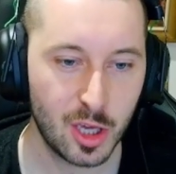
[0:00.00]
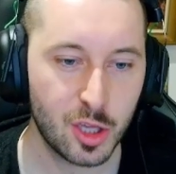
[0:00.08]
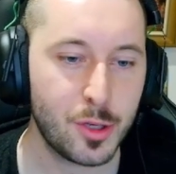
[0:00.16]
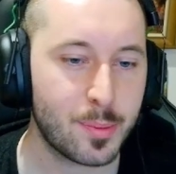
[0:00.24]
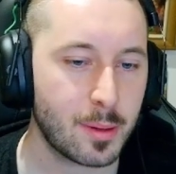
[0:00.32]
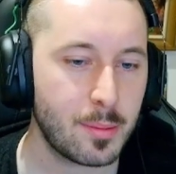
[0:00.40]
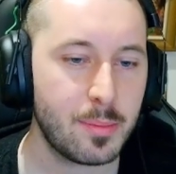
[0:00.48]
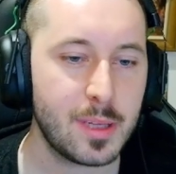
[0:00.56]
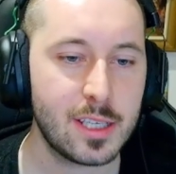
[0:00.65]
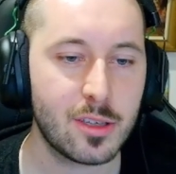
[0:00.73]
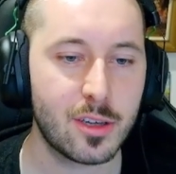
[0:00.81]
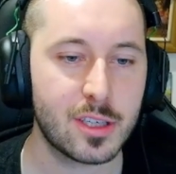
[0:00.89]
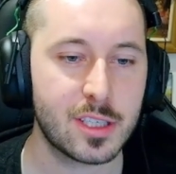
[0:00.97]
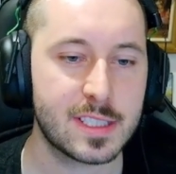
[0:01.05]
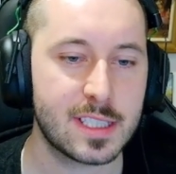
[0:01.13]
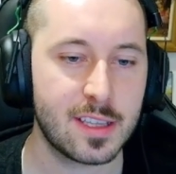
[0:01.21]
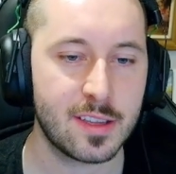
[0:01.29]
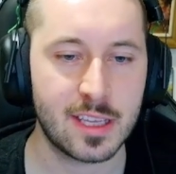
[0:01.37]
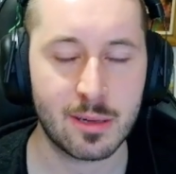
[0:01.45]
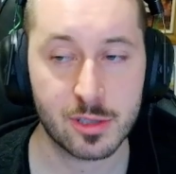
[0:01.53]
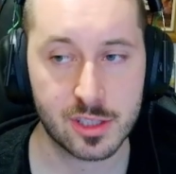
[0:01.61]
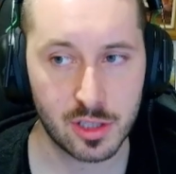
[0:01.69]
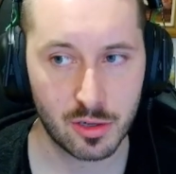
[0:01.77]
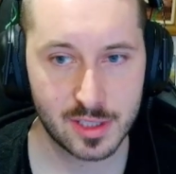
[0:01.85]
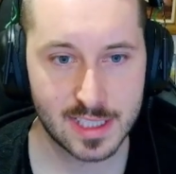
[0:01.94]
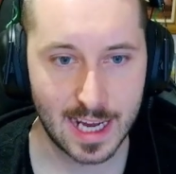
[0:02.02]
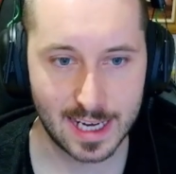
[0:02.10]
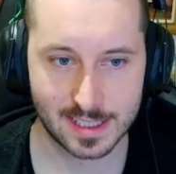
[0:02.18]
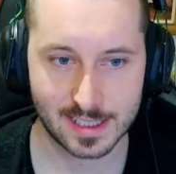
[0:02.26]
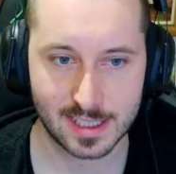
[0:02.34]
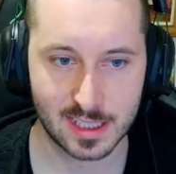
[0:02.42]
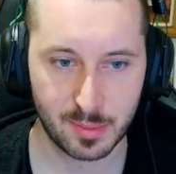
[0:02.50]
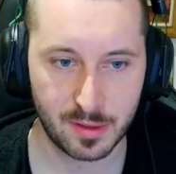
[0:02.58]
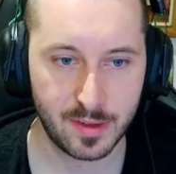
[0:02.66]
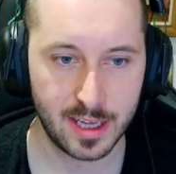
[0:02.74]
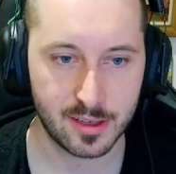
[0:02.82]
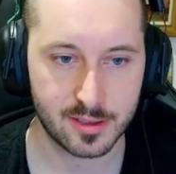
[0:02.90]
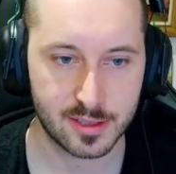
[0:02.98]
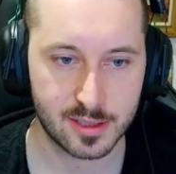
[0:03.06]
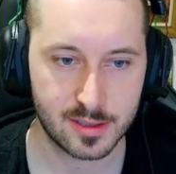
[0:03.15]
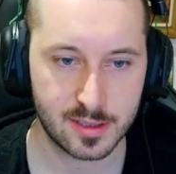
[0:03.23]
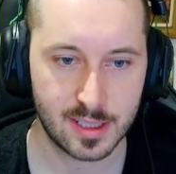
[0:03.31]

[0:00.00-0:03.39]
You probably noticed that there was no tactic to be found,